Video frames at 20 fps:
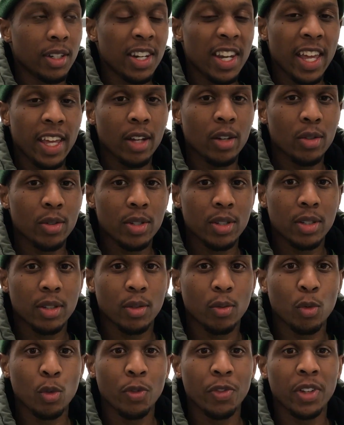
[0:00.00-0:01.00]
Nails,
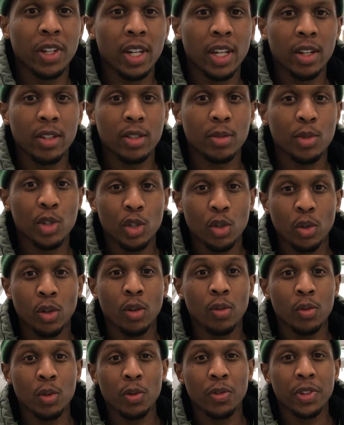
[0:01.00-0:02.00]
roofing nails. I'm short
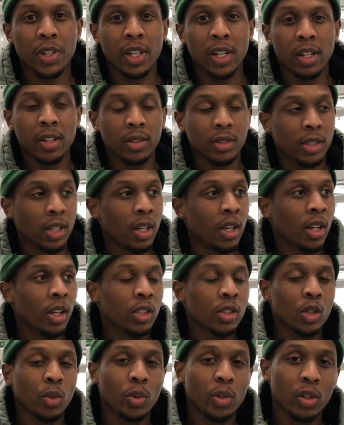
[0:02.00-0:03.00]
on roofing nails,
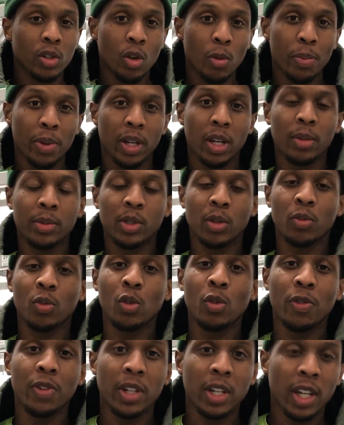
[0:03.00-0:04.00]
so we're gonna go pick up some
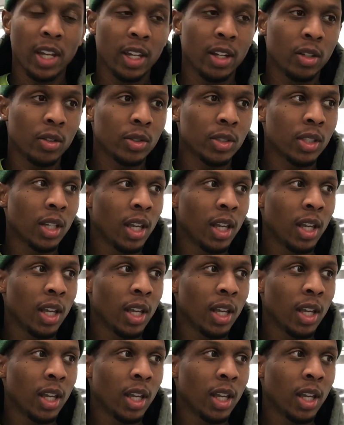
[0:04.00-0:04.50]
roofing nails.